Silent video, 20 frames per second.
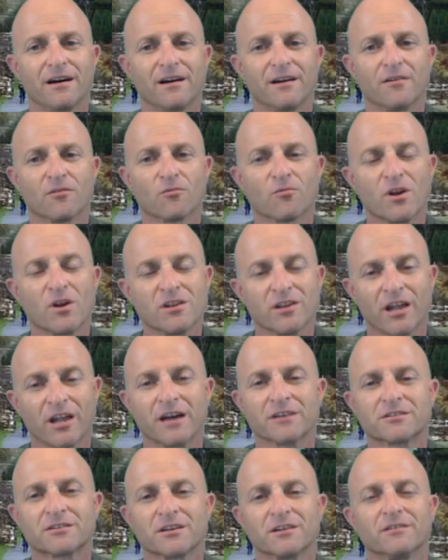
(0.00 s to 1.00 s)

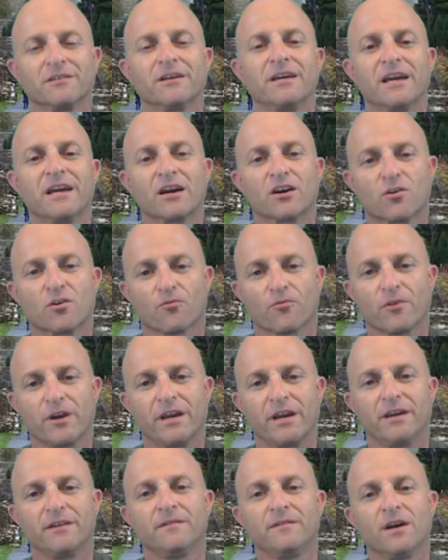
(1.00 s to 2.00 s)
reluctantly
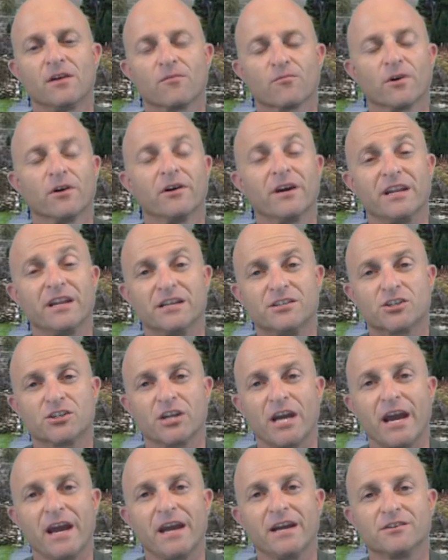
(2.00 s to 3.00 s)
agree really to
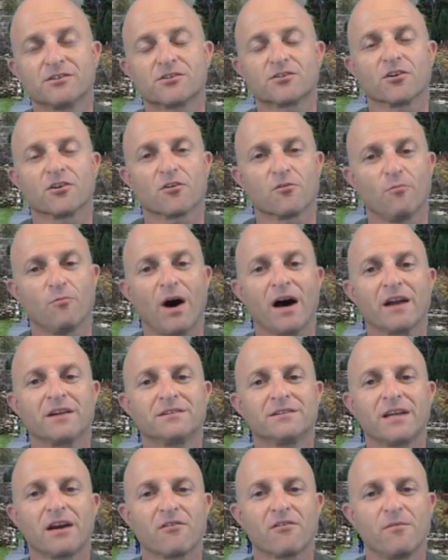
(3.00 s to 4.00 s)
change their
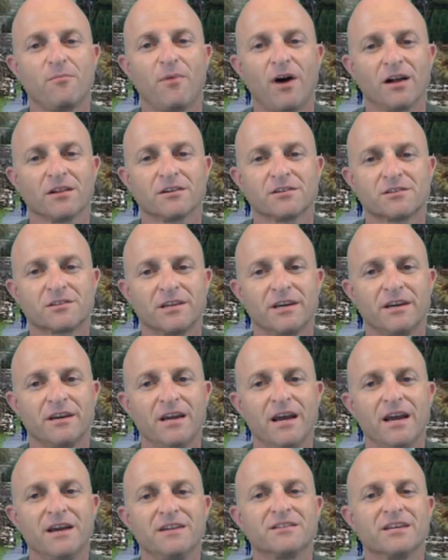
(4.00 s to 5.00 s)
monetary policy
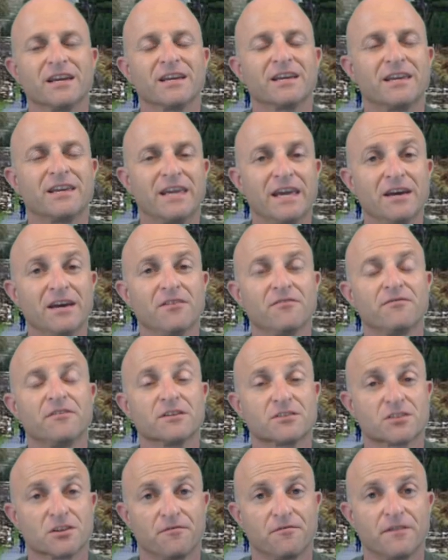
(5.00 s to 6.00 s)
to give
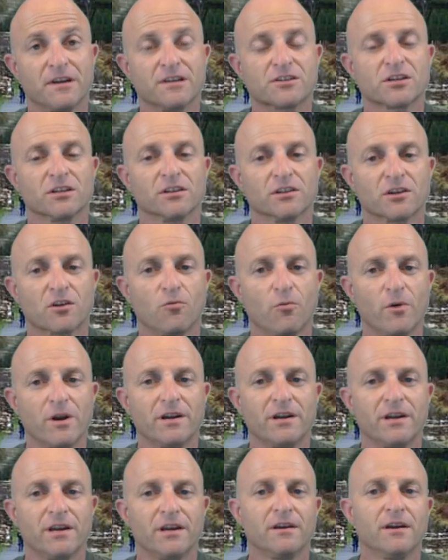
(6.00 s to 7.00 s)
the sufficient
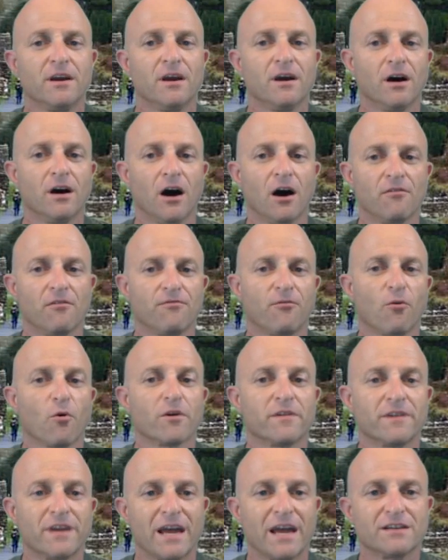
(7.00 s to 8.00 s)
liquidity
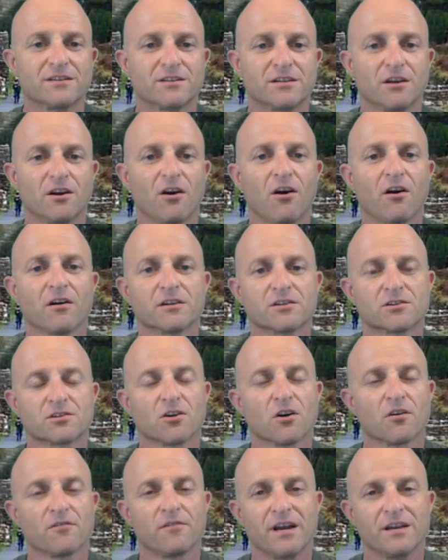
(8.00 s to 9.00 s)
for the SDR to
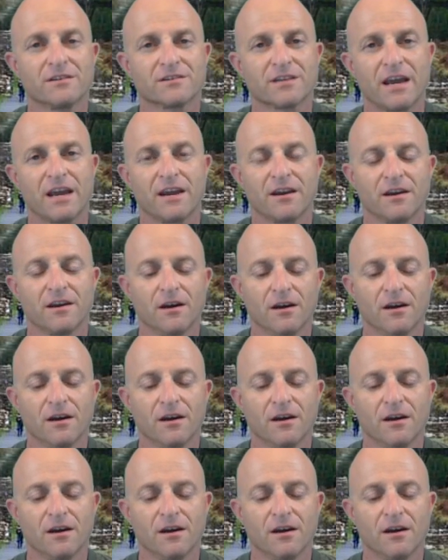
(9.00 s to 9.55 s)
serve as a